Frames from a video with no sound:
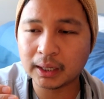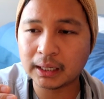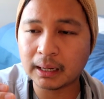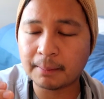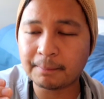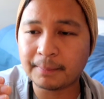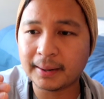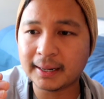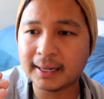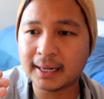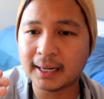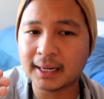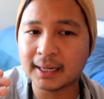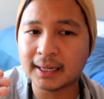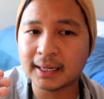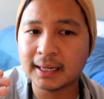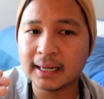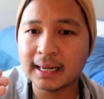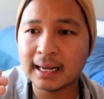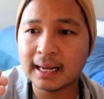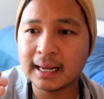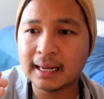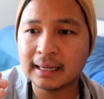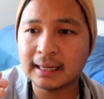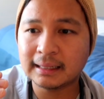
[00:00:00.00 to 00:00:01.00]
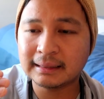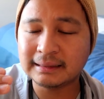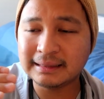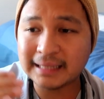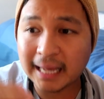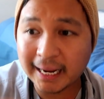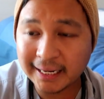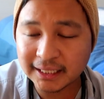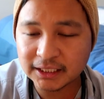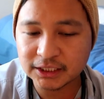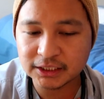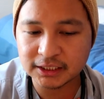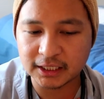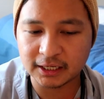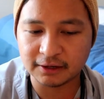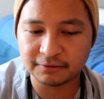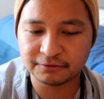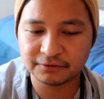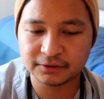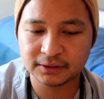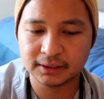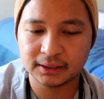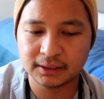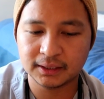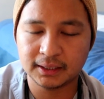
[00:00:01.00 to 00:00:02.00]
ka pa ng night
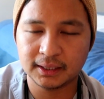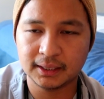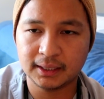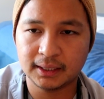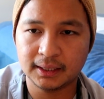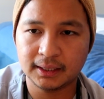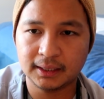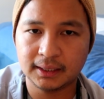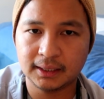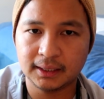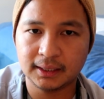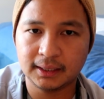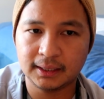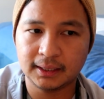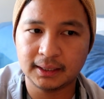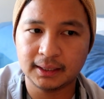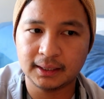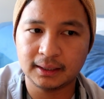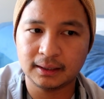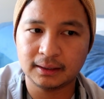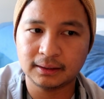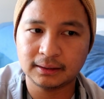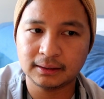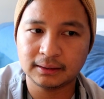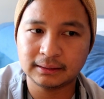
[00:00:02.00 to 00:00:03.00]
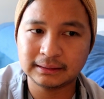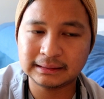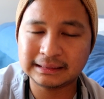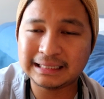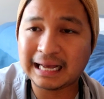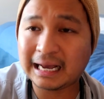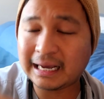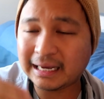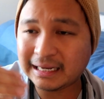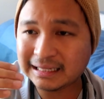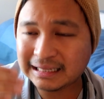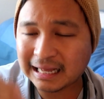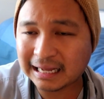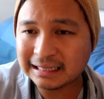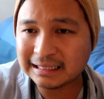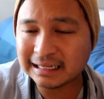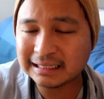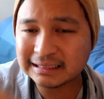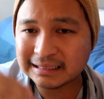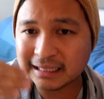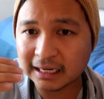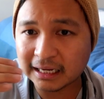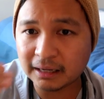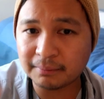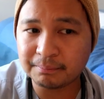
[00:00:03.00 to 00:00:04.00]
shift,
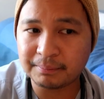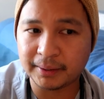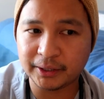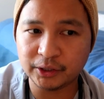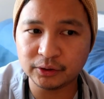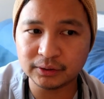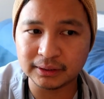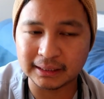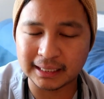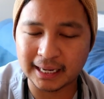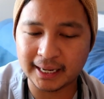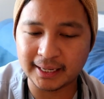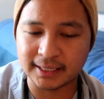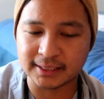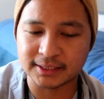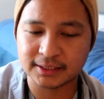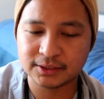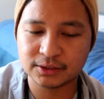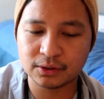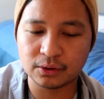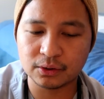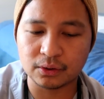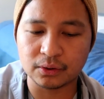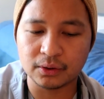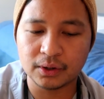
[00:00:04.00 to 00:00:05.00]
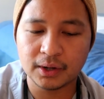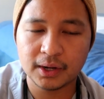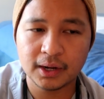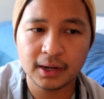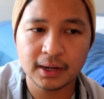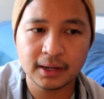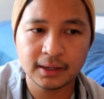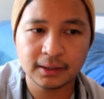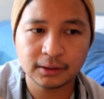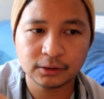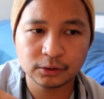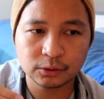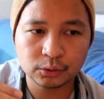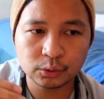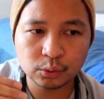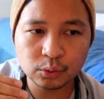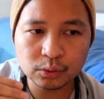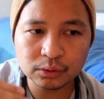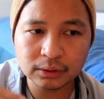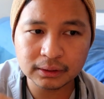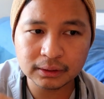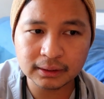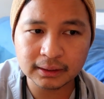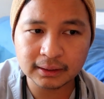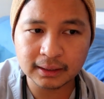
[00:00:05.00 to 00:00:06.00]
idadagdag pa yun, guys. So,
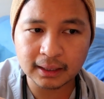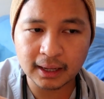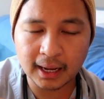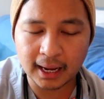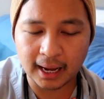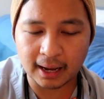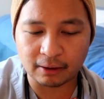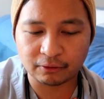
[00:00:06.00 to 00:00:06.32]
$45